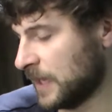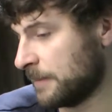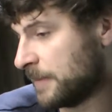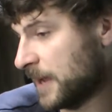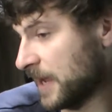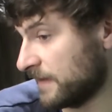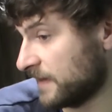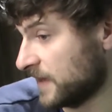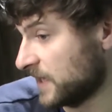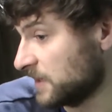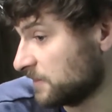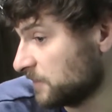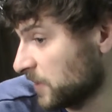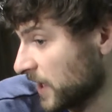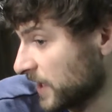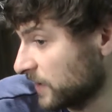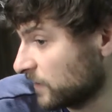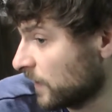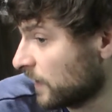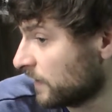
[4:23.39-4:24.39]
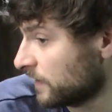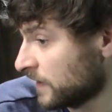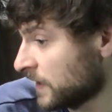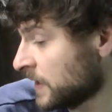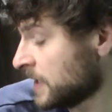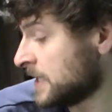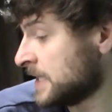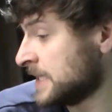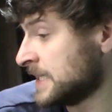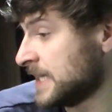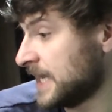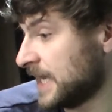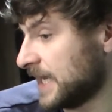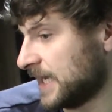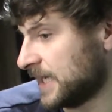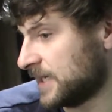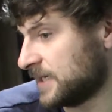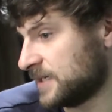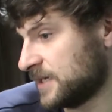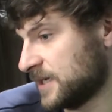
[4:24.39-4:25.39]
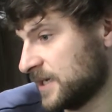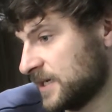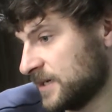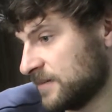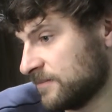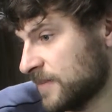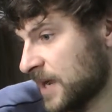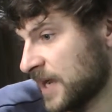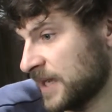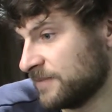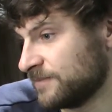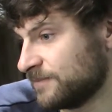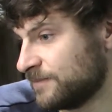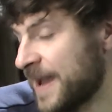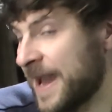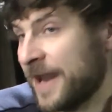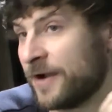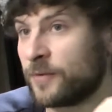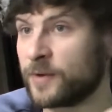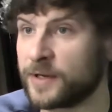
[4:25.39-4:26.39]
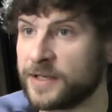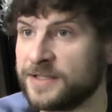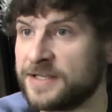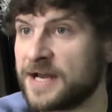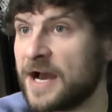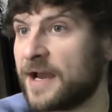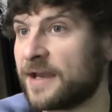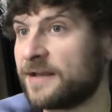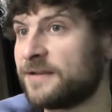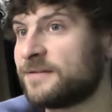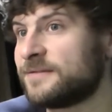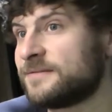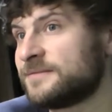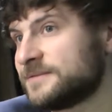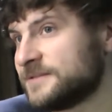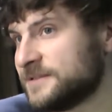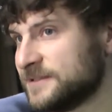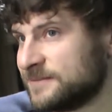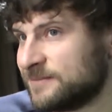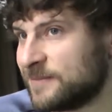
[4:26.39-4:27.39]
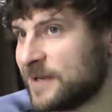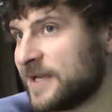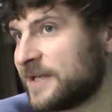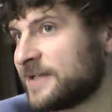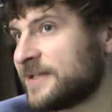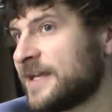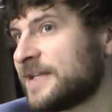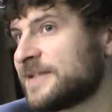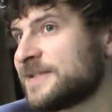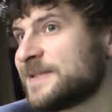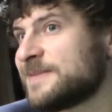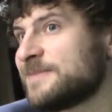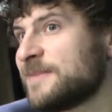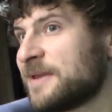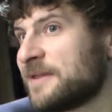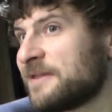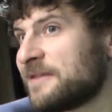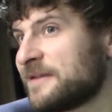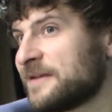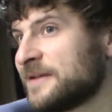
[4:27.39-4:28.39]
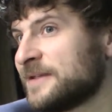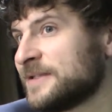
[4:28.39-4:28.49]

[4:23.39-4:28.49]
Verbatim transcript: a band that he played with, and uh, my battery died in my Ken Smith,